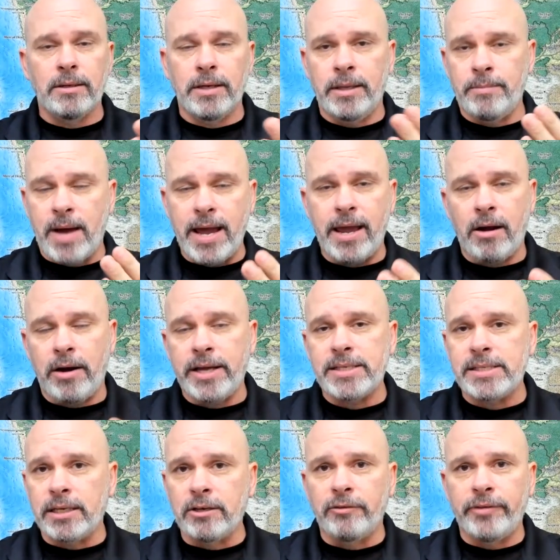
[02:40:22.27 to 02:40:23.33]
in my area
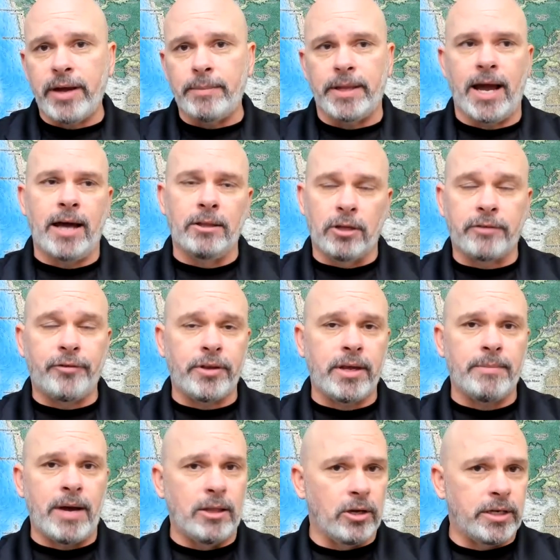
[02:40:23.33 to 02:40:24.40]
single family. I look for
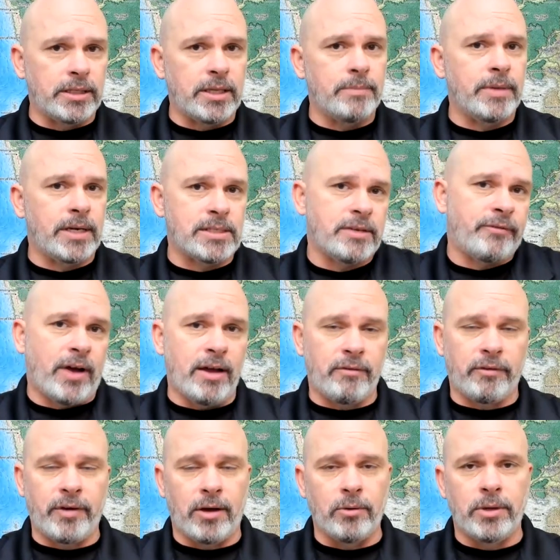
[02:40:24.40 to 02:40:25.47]
them. I look at them because if I ever
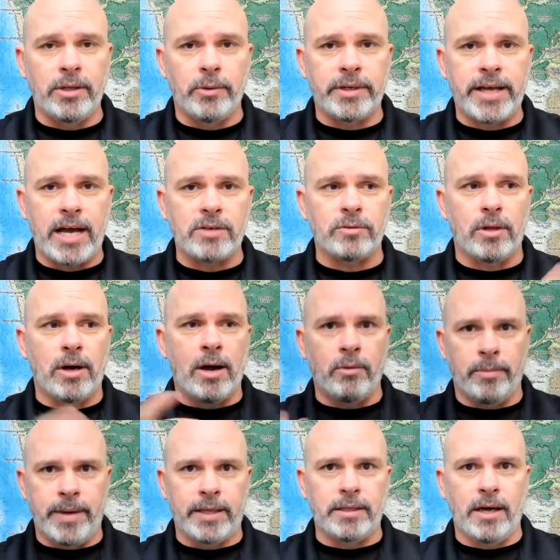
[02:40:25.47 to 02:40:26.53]
found one that would cash flow, I would
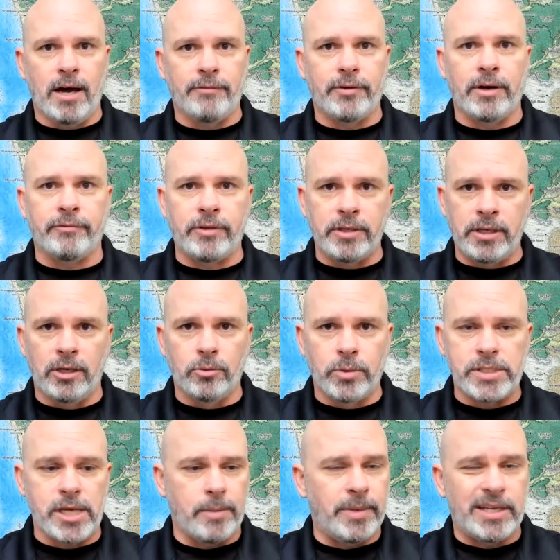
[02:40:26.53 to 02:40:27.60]
make the offer if the yield was
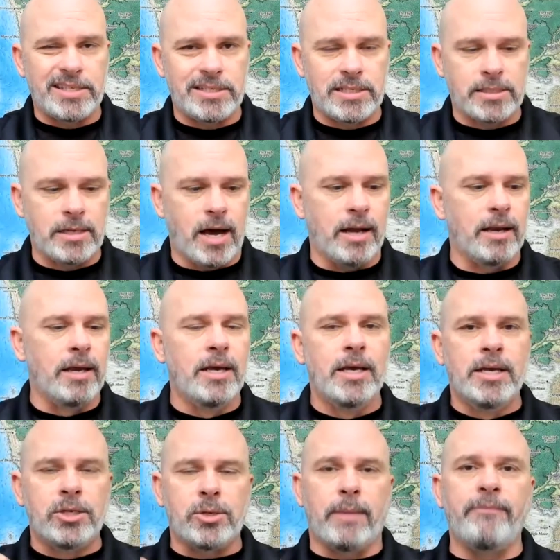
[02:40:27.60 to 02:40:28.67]
there, but it's just not.
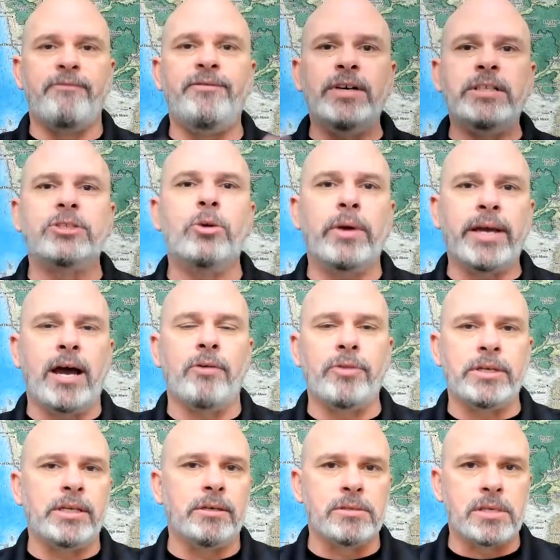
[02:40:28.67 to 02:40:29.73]
So I'm filtering out the
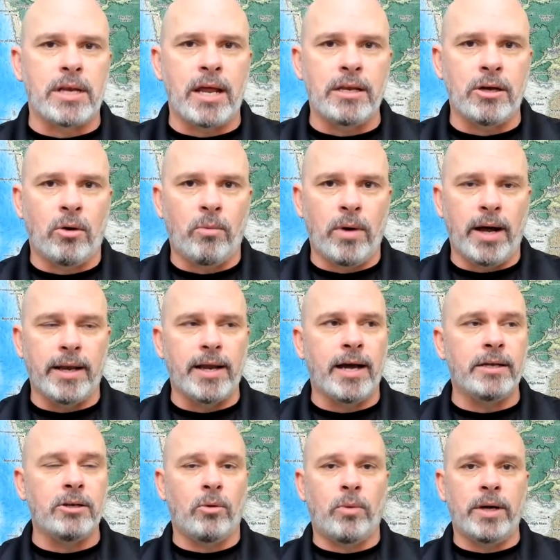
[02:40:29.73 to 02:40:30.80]
deals that I don't want. I
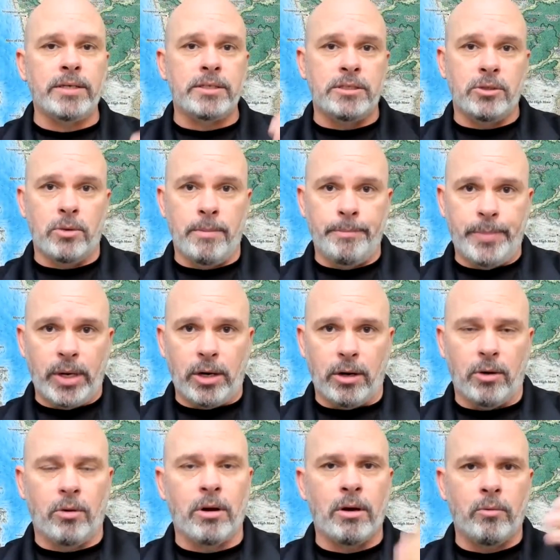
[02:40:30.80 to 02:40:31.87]
don't want to do a BRRRR
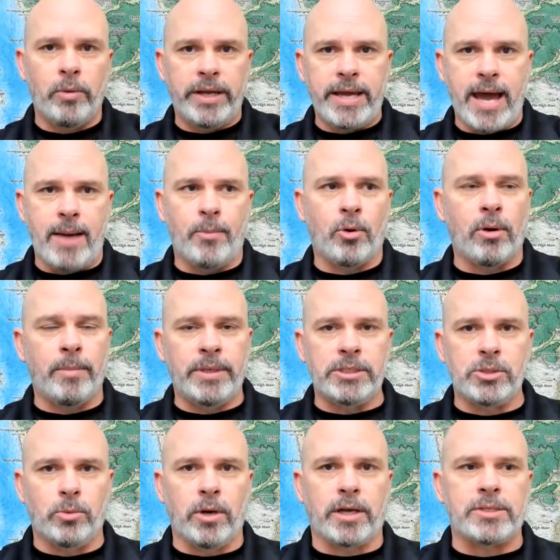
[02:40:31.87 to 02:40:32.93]
or a rehab or a bunch
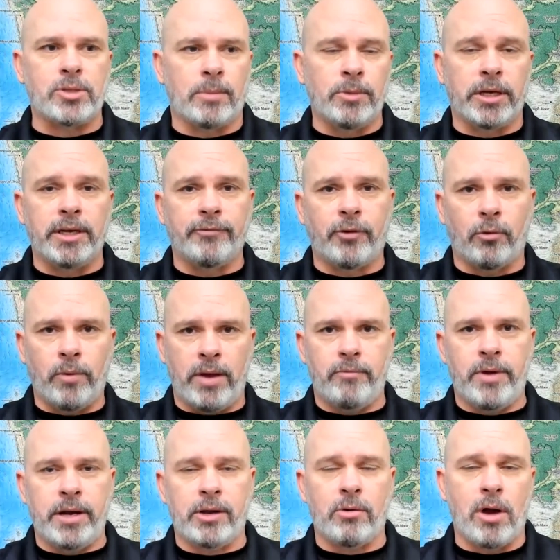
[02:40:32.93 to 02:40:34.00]
of work. So I'm looking for rent
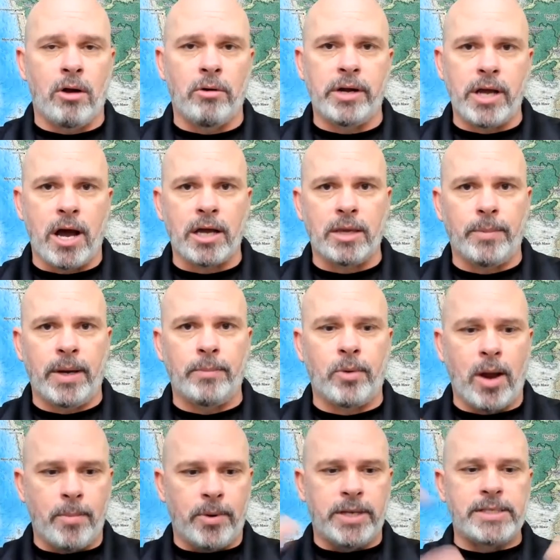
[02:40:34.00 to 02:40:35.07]
ready or already occupied
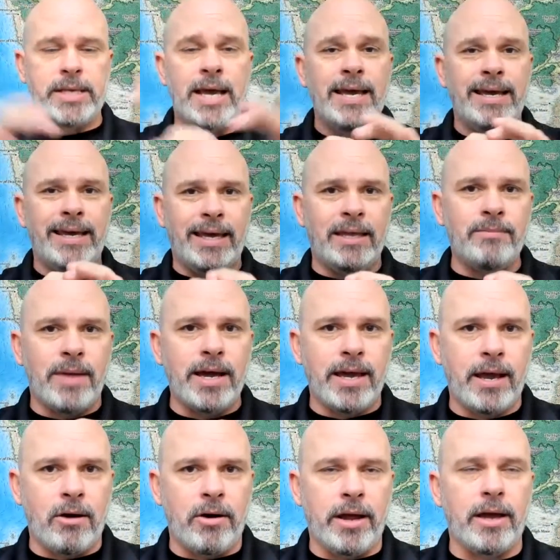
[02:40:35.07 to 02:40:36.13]
properties in my
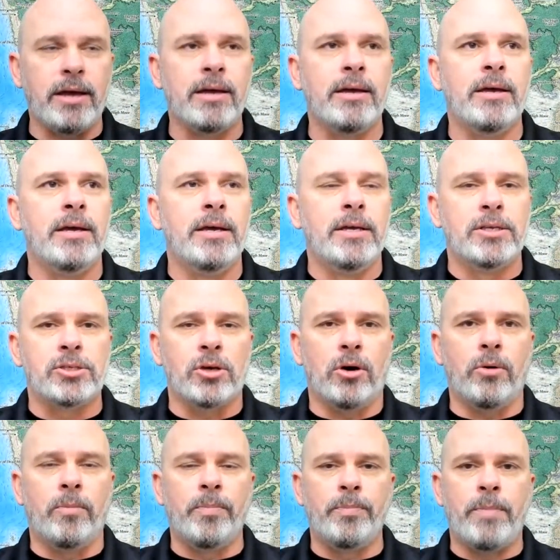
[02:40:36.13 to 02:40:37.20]
area.
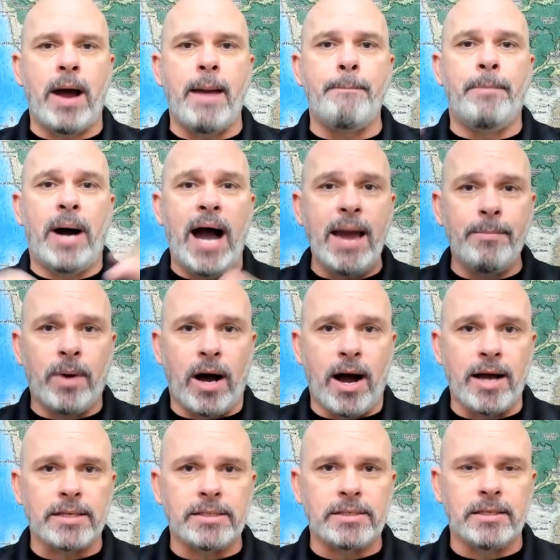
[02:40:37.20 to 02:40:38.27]
So my buy
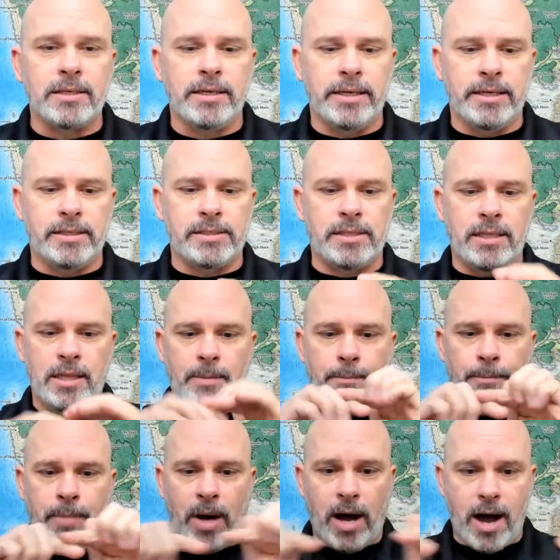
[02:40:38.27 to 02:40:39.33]
box is the
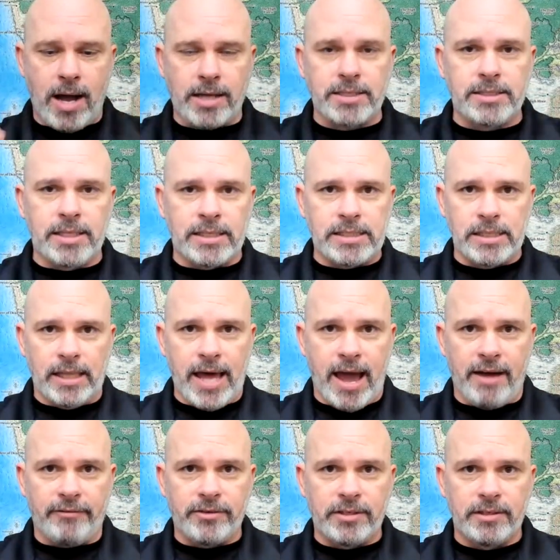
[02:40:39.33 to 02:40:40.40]
box that's
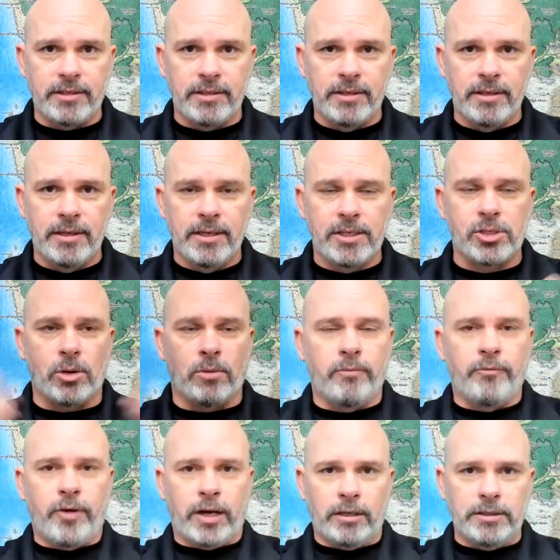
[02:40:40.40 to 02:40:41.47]
left. So
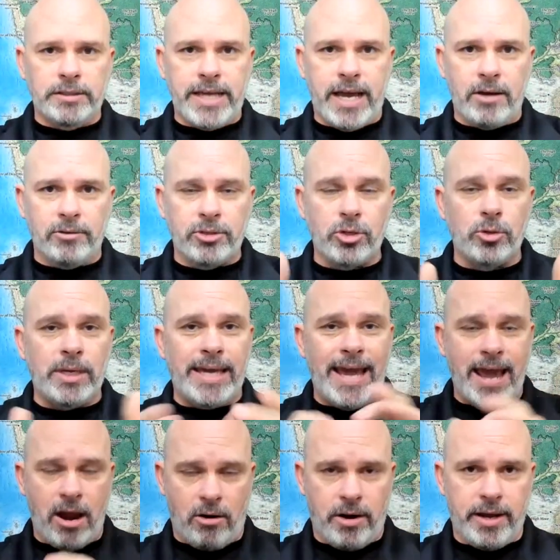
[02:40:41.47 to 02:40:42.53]
funneled down to the
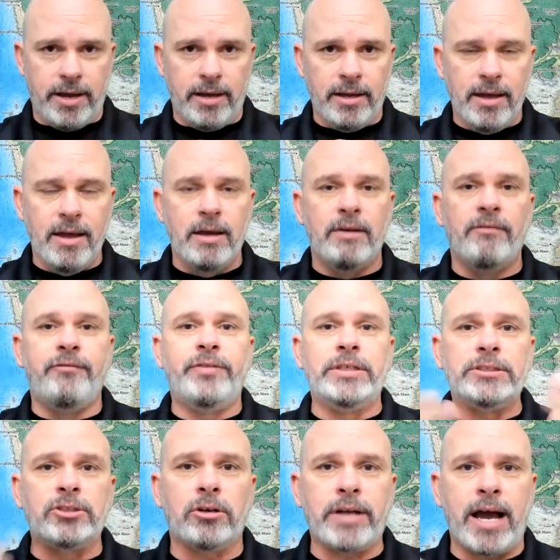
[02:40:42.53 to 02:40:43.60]
area,
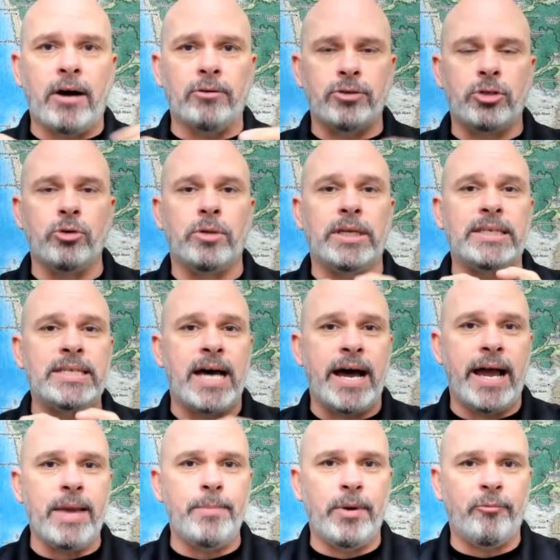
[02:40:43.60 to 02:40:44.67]
filtered out to the
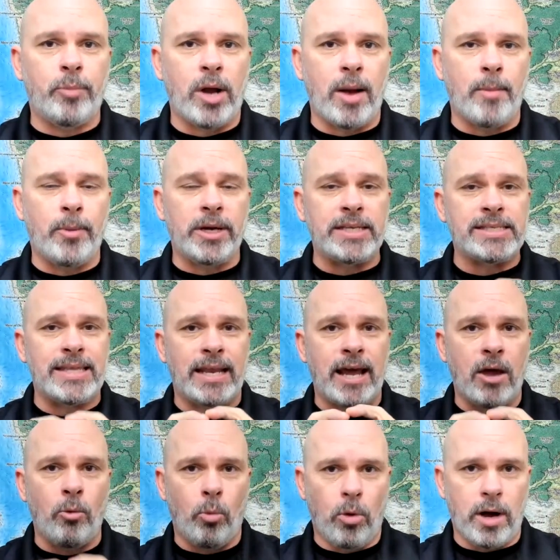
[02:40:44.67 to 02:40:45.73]
type of properties that I
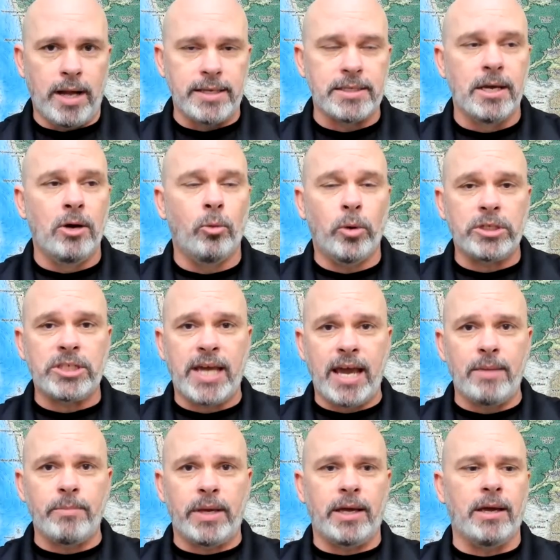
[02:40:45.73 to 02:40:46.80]
want which can
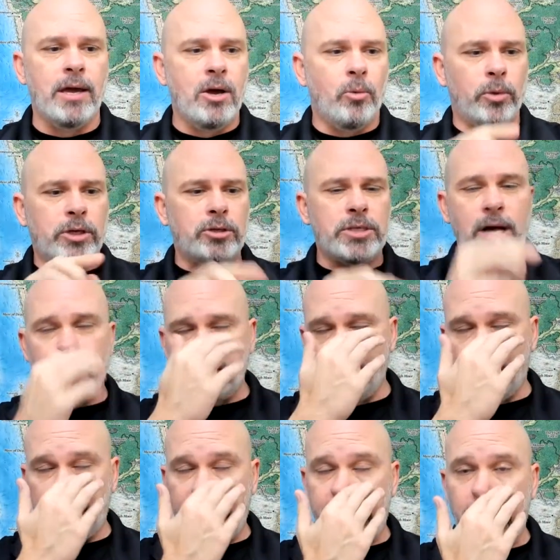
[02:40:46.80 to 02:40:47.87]
be when you talk to
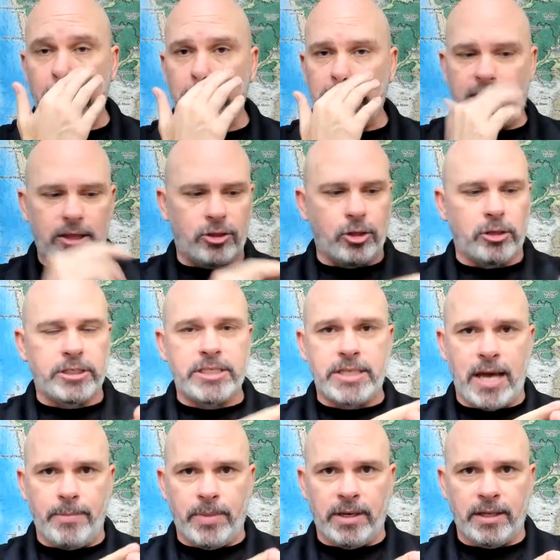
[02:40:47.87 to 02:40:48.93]
a lender, that third
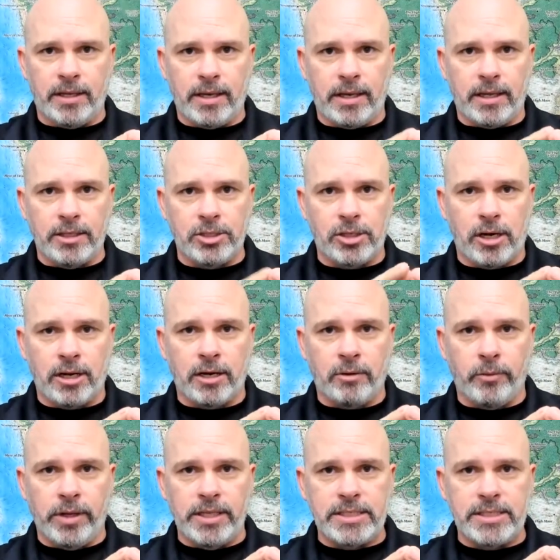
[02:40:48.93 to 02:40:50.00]
step in getting started
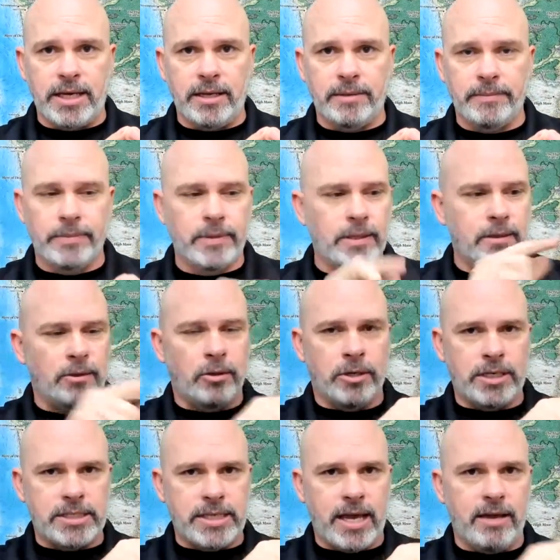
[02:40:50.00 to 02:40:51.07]
in real estate,
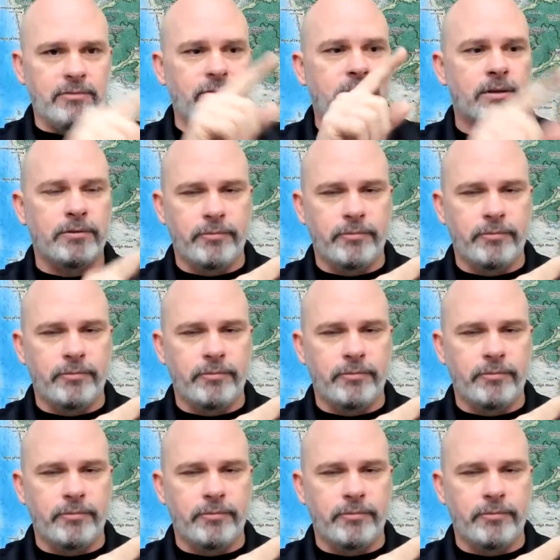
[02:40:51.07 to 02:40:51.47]
learn to save,